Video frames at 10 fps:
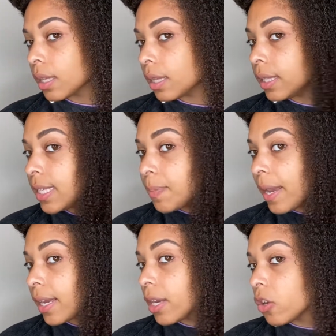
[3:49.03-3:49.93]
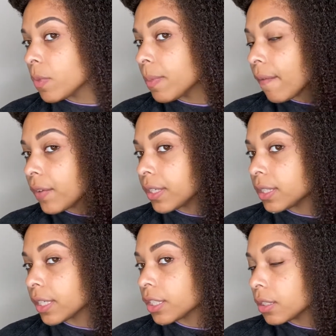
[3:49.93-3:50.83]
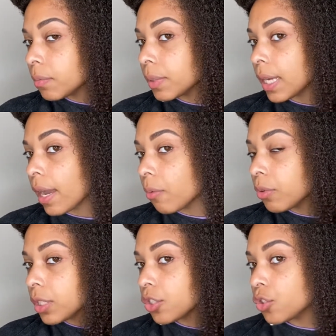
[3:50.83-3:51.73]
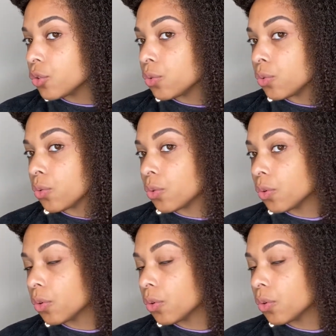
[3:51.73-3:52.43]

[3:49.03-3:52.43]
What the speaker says: This back here will be my first section, but I want to do